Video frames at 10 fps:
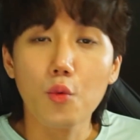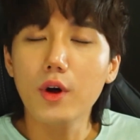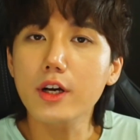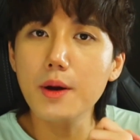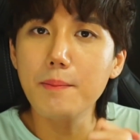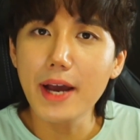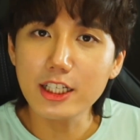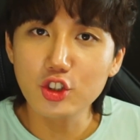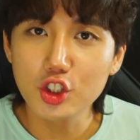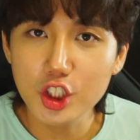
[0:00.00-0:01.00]
Welcome
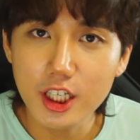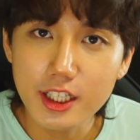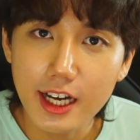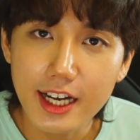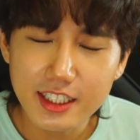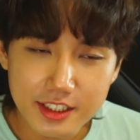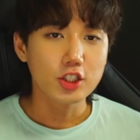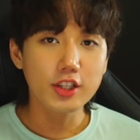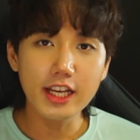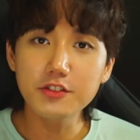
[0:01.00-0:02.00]
back to the channel guys.
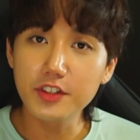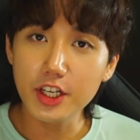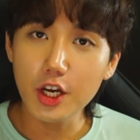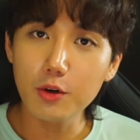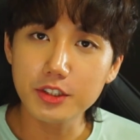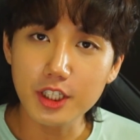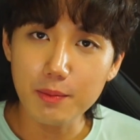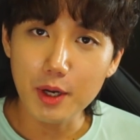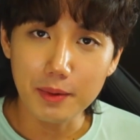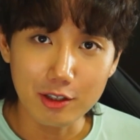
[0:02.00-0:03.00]
Today's video is gonna
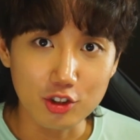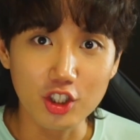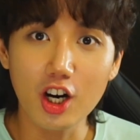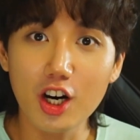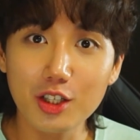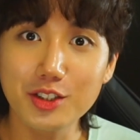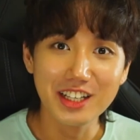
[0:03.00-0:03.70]
be about dogs